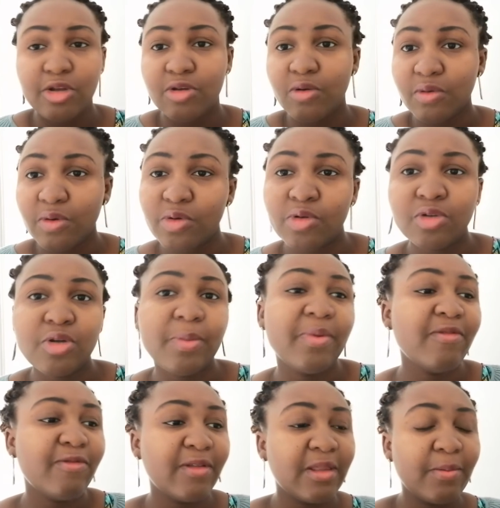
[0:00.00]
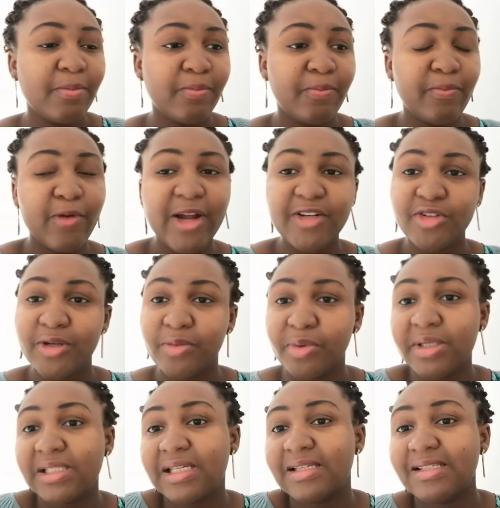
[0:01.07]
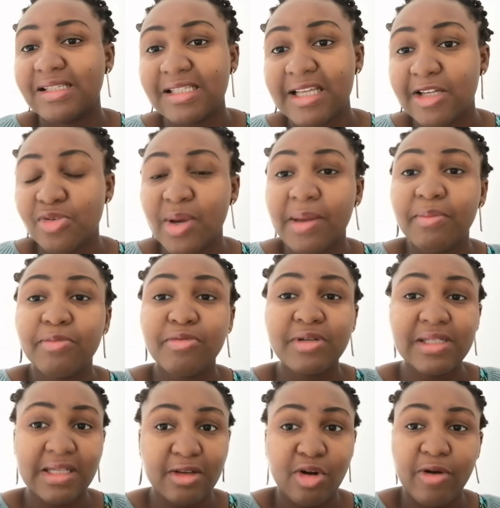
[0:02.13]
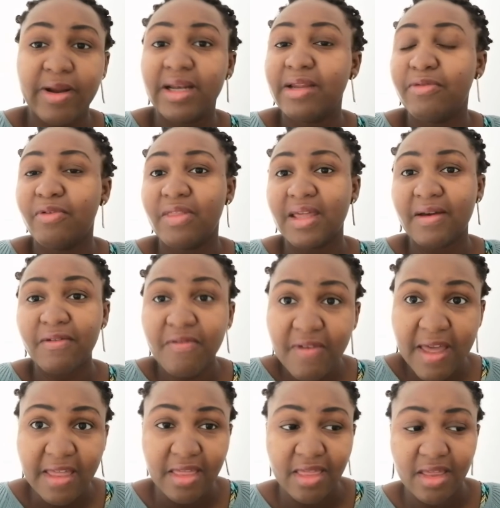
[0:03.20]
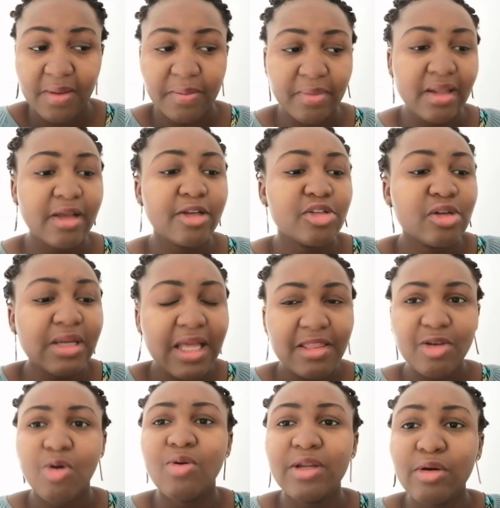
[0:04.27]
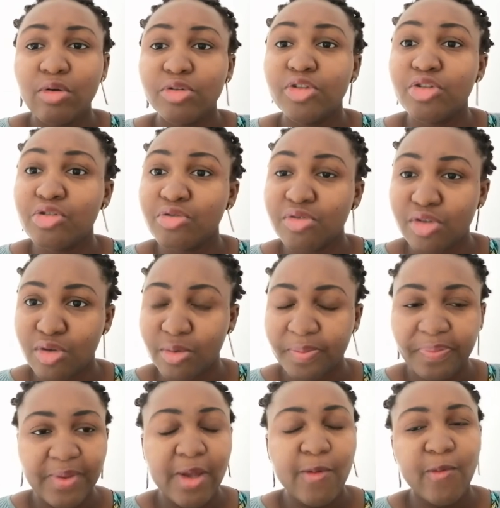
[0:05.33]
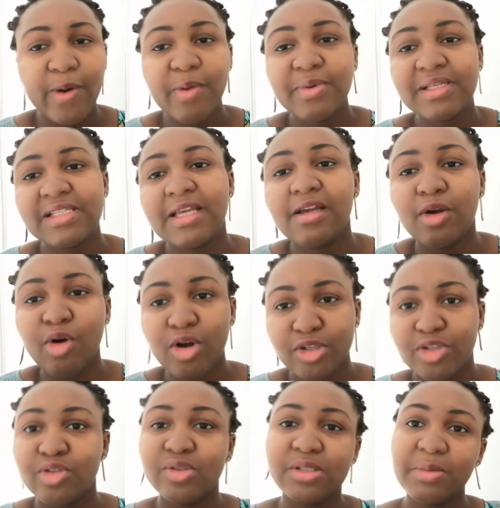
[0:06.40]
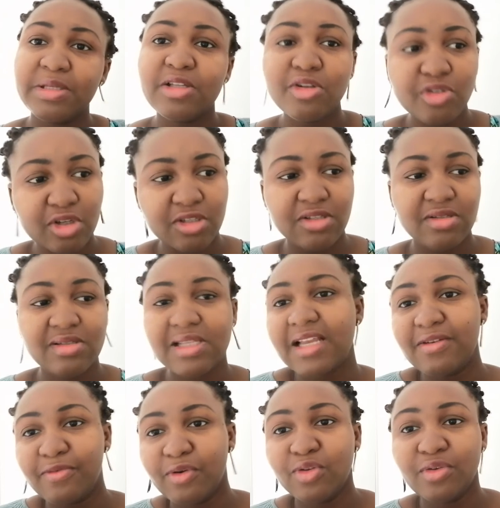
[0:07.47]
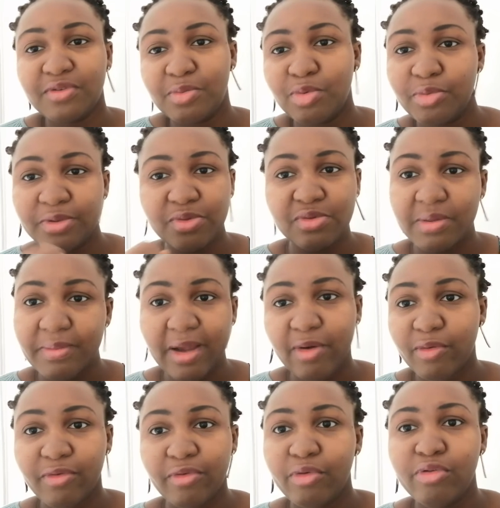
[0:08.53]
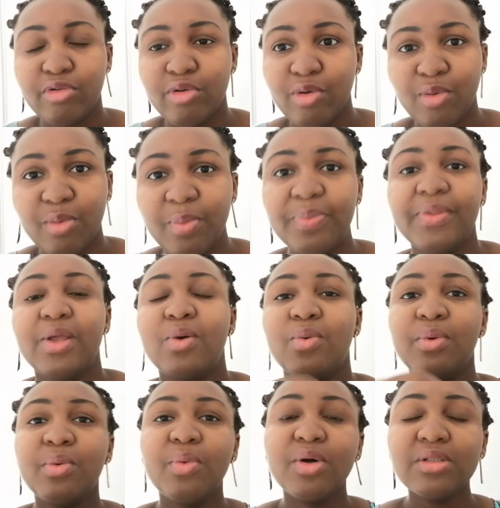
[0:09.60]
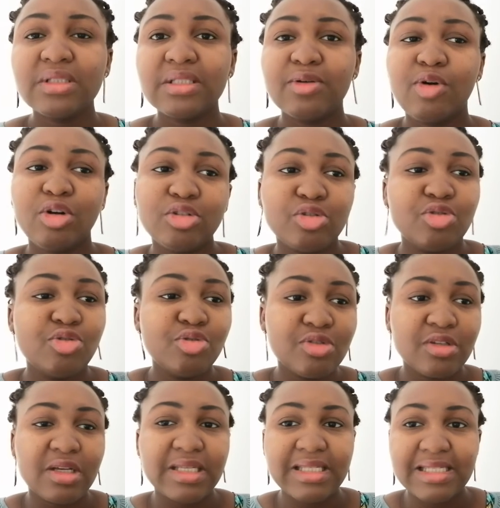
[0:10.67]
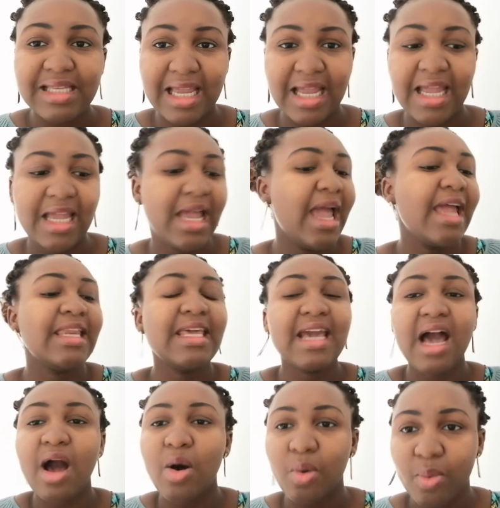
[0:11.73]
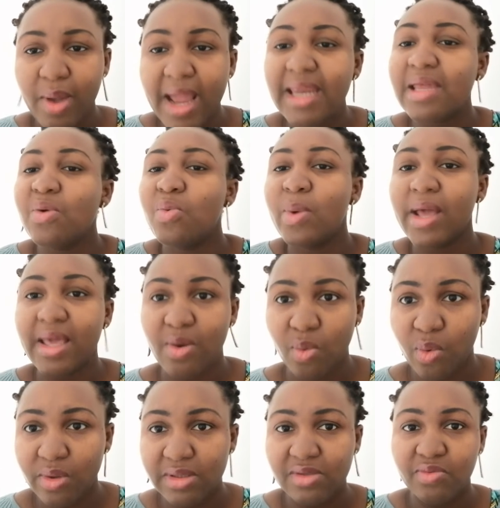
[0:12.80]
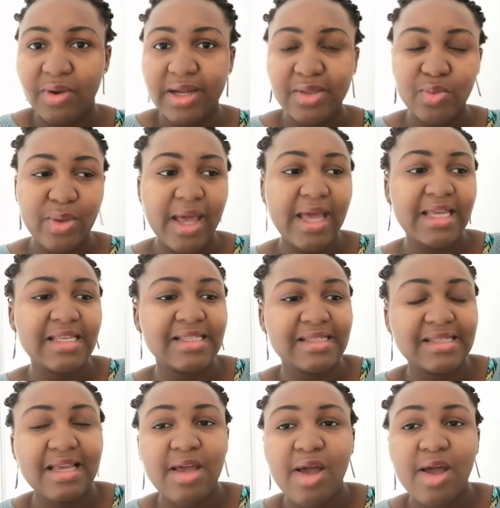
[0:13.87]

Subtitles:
You're praying for the brethren, brothers and sisters who are in prison currently for their faith. So let the Holy Ghost use you. When we say God use me, it's not just stand in front of the pulpit with a microphone. No, we want God to use us anyhow, any way he wants, right? We